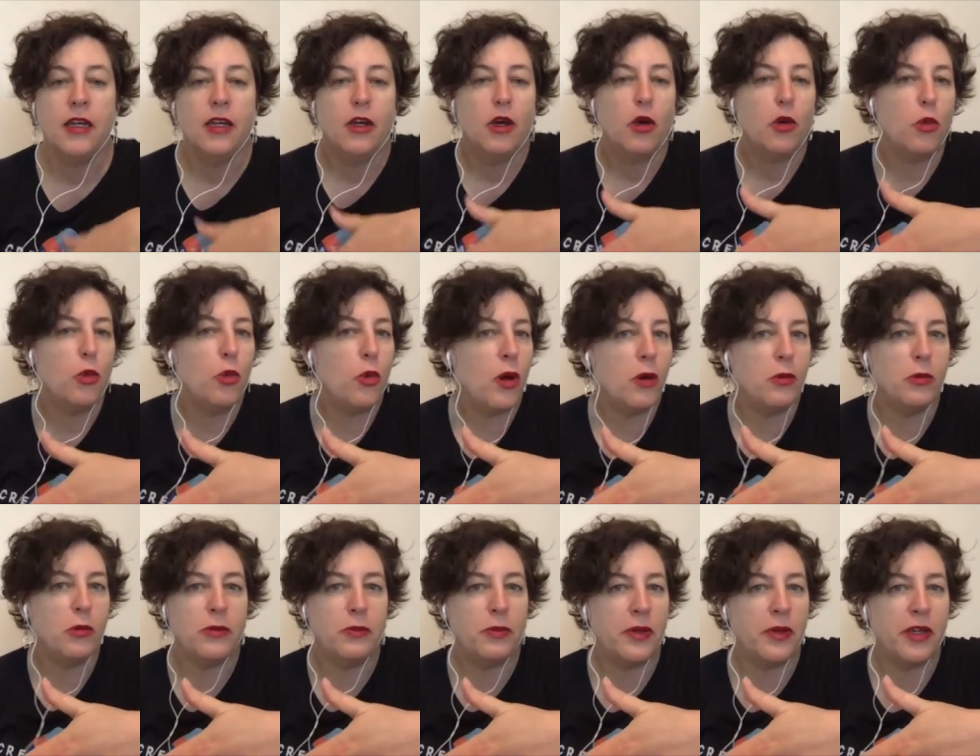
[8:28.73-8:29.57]
what
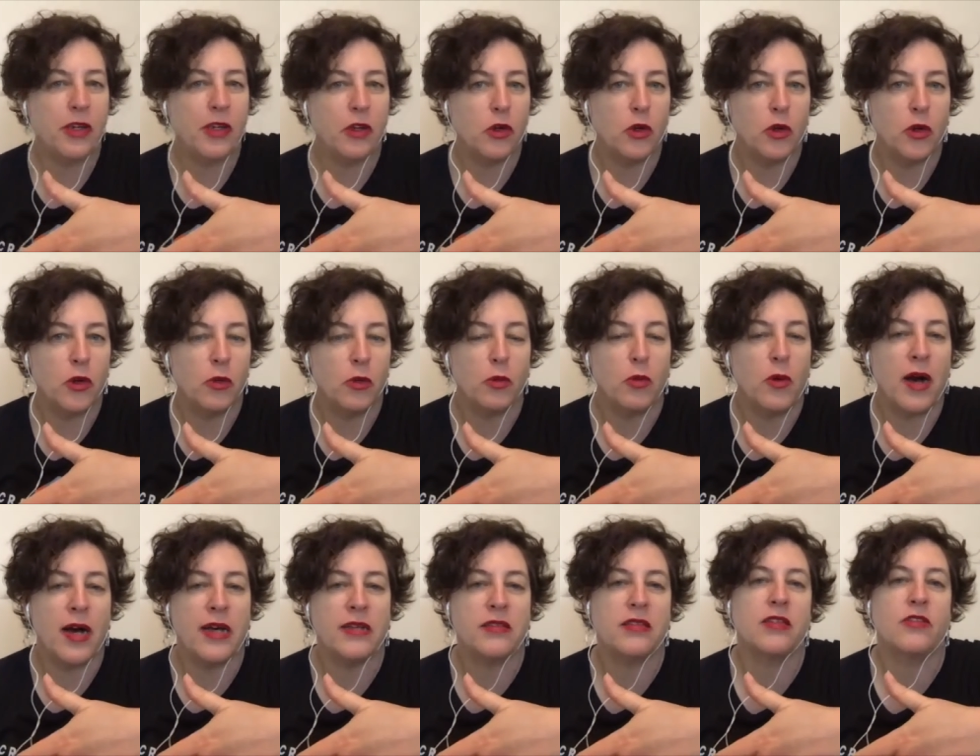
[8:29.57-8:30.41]
would be your
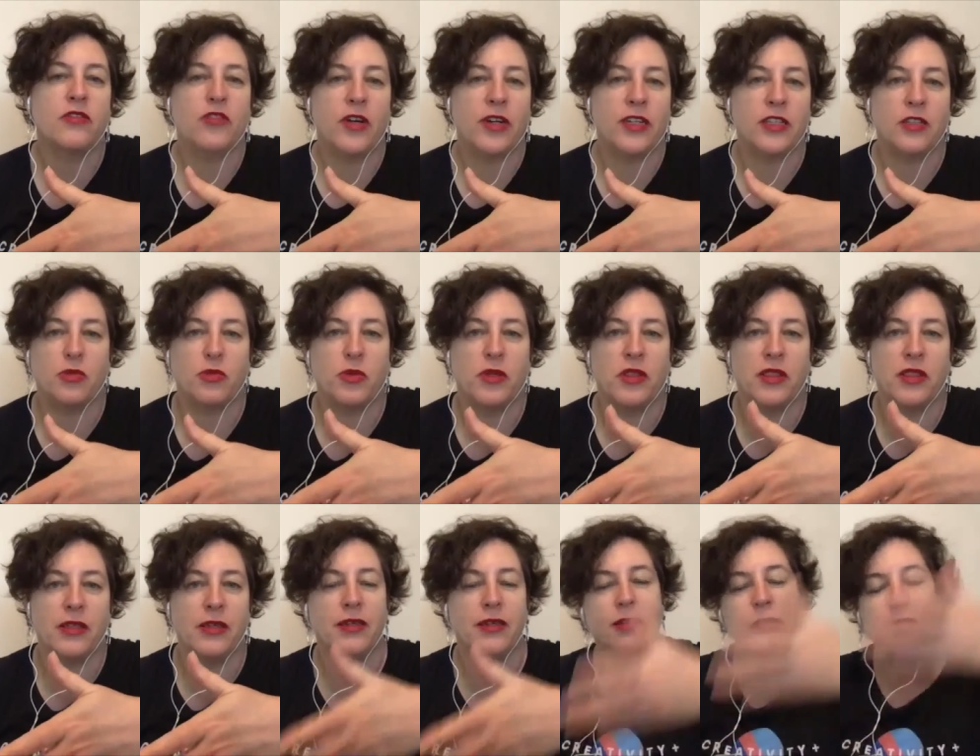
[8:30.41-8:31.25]
wise advice with
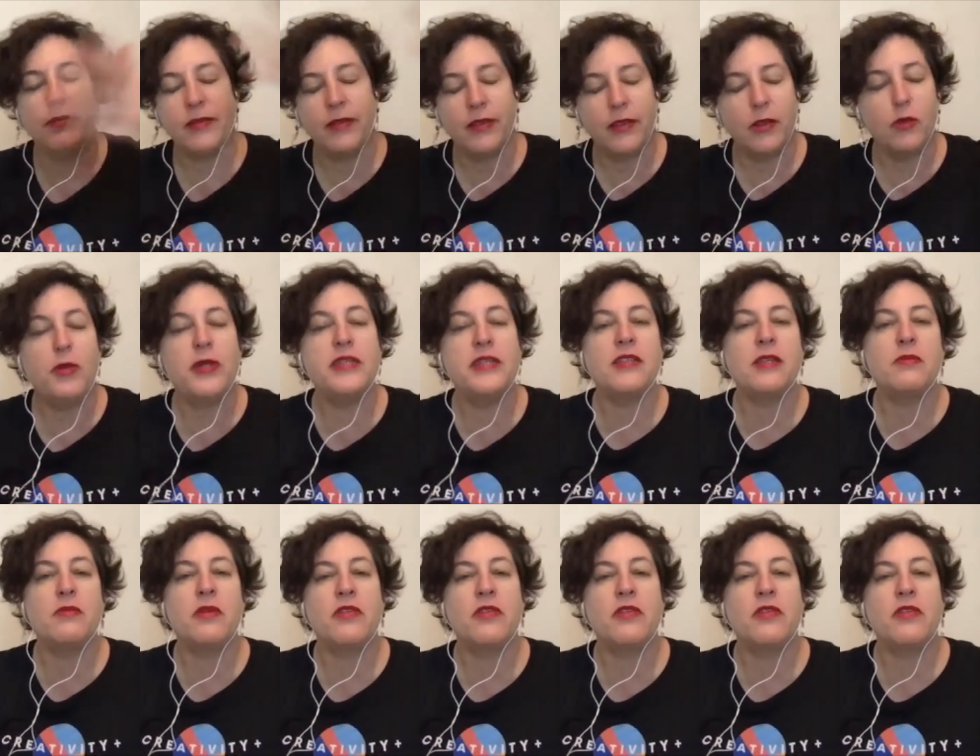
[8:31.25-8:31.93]
the wisdom